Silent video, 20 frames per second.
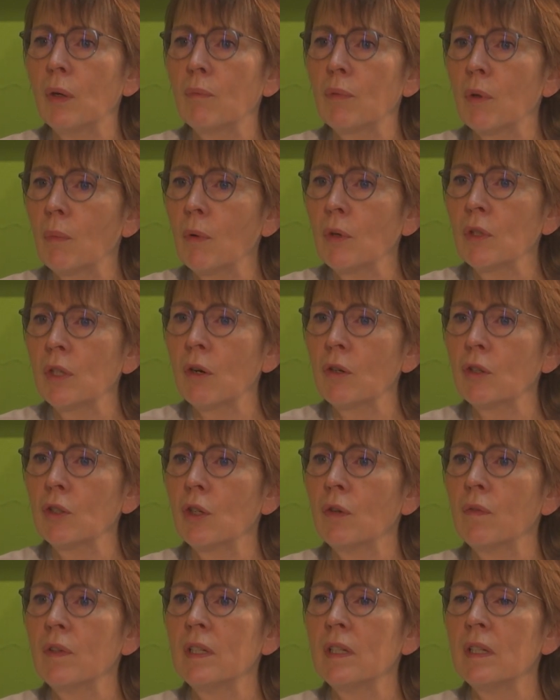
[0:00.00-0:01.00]
propose our
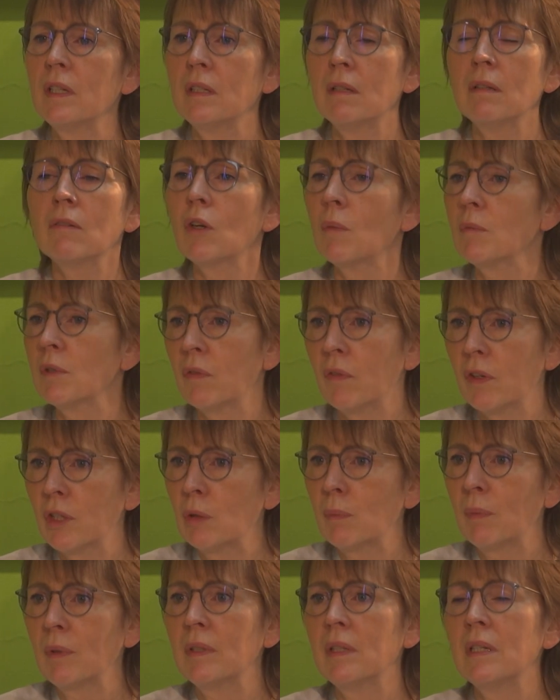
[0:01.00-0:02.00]
services in terms of
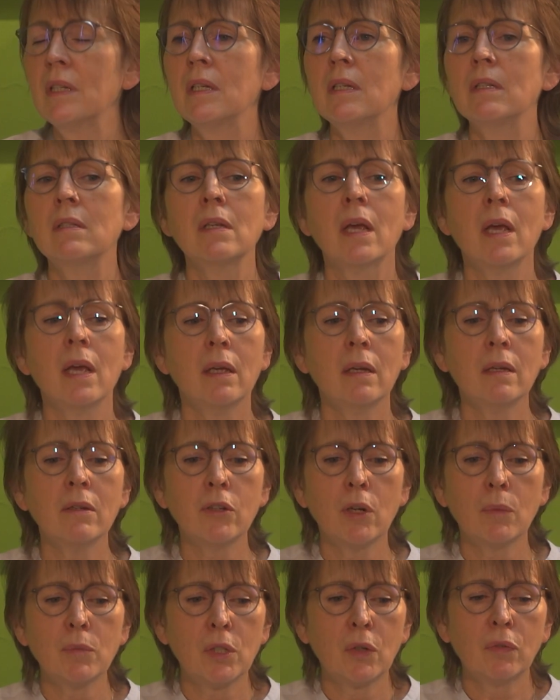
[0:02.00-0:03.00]
expertise, in
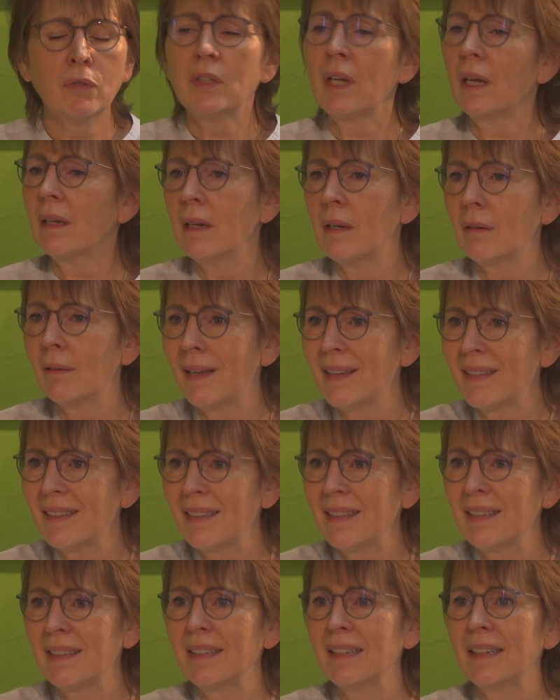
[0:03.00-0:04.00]
terms of technical
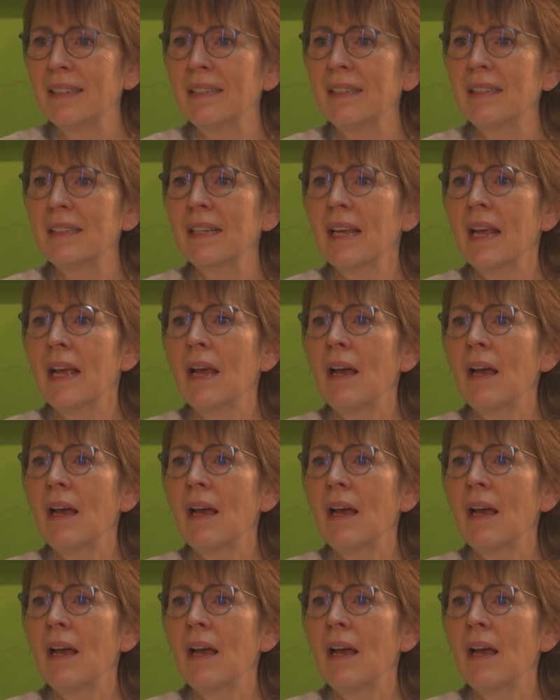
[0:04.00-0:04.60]
assistance,